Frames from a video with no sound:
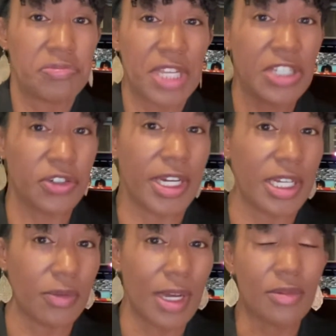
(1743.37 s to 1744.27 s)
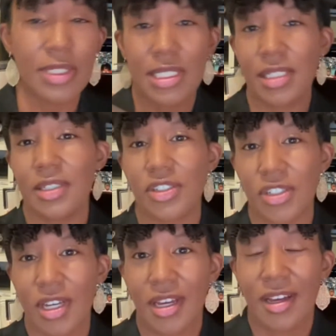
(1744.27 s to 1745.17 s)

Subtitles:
day trading. Why don't we teach